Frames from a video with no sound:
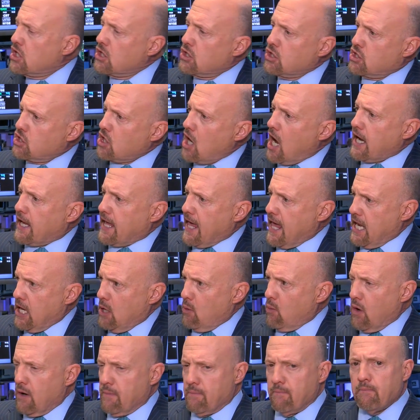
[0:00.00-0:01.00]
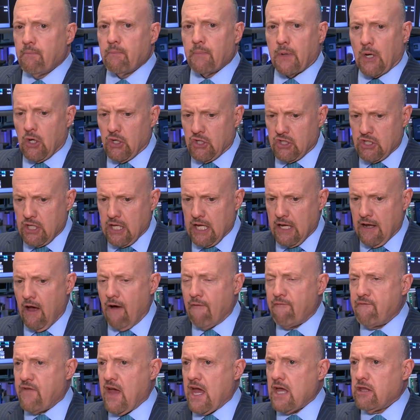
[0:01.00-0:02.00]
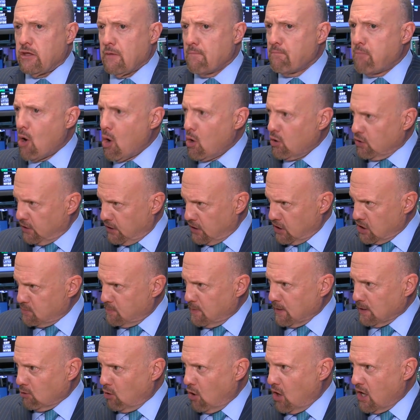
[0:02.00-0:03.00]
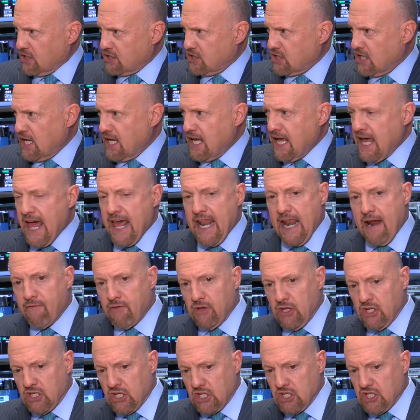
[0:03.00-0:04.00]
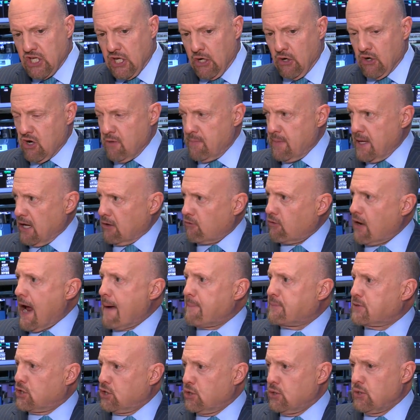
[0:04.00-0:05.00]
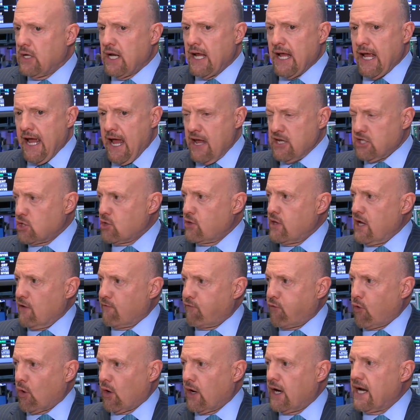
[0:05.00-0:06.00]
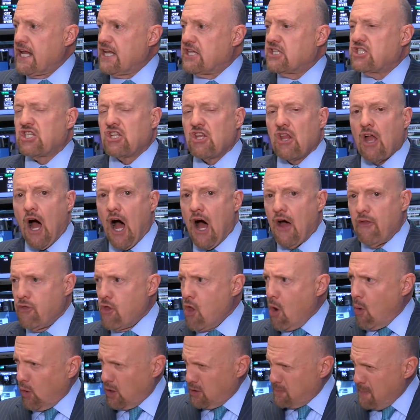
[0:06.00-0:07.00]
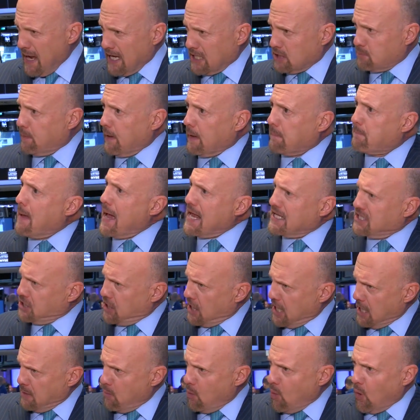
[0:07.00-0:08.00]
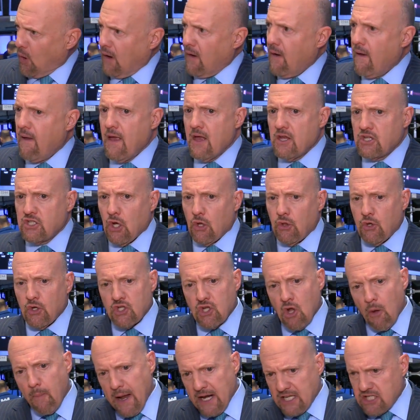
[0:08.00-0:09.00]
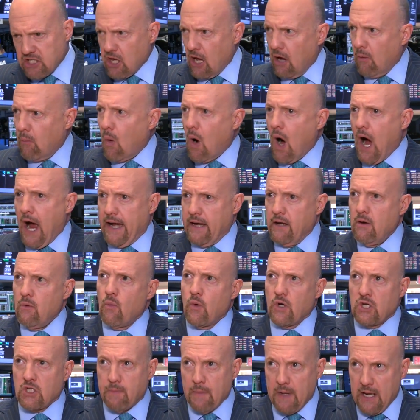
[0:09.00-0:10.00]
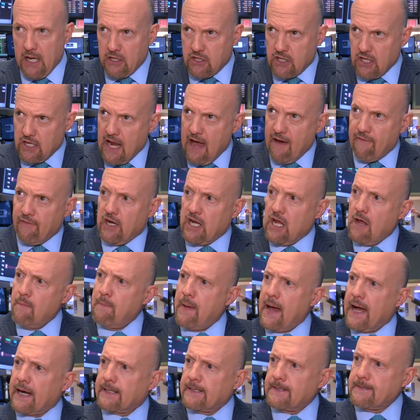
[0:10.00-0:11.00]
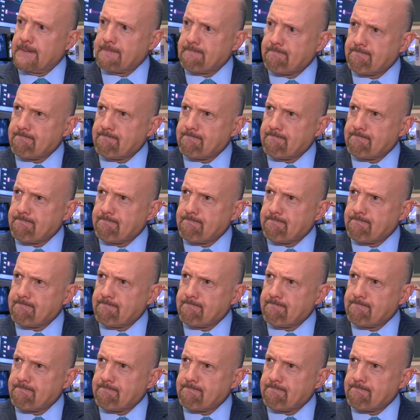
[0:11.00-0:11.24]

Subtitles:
shock anyone, because the faith in polling has been lost and everything's considered to be a crapshoot. And so therefore it's no one makes big bets anymore. So there's no bets to unwind, which means it didn't have any impact.